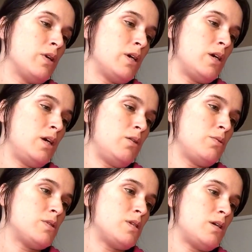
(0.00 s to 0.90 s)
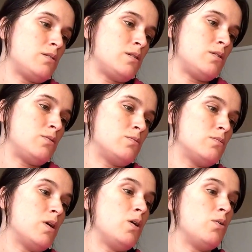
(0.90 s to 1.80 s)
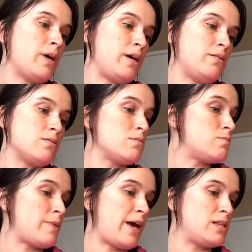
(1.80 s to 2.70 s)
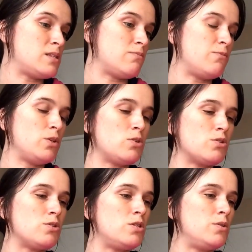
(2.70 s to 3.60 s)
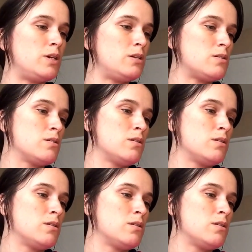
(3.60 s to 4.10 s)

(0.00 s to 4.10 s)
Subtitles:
Okay, what's that do? Okay, this adds some filters to it.